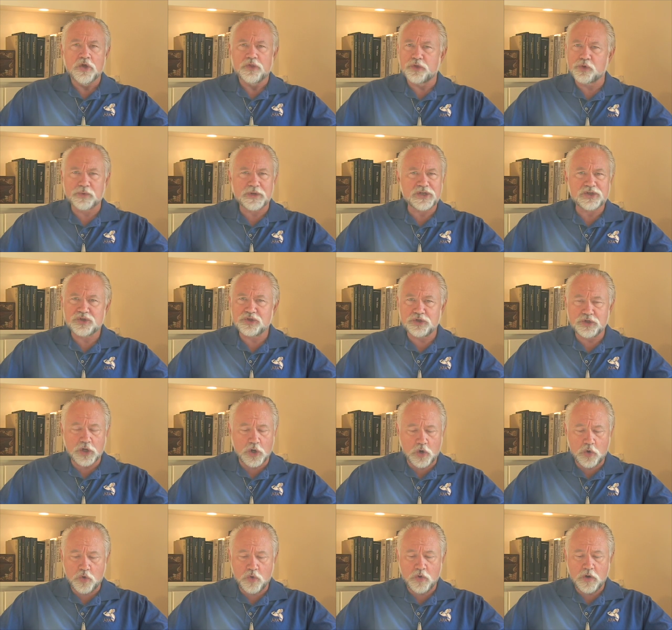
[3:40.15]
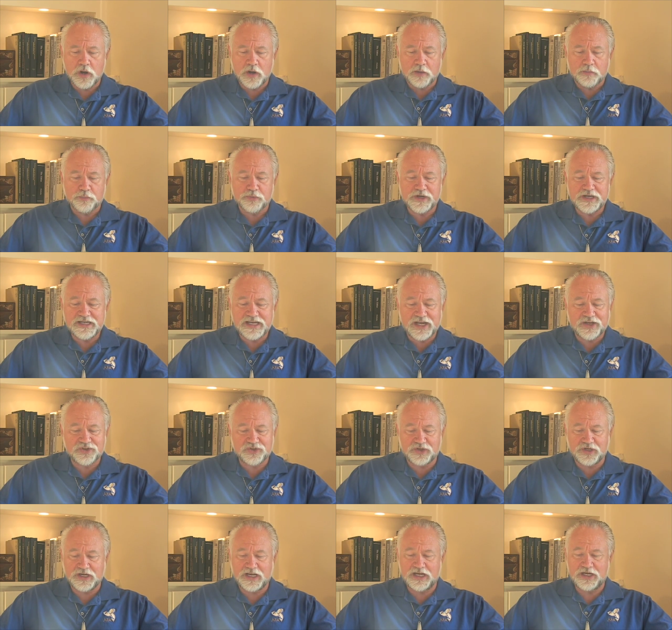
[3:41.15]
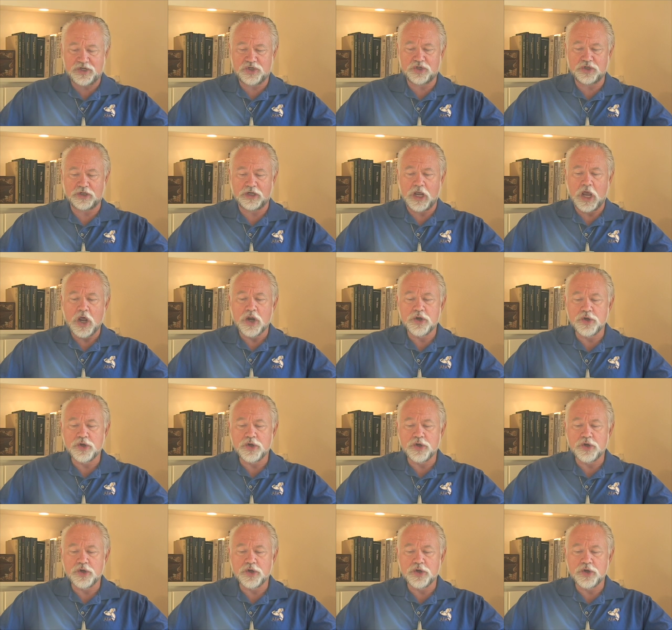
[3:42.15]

There is no predestination,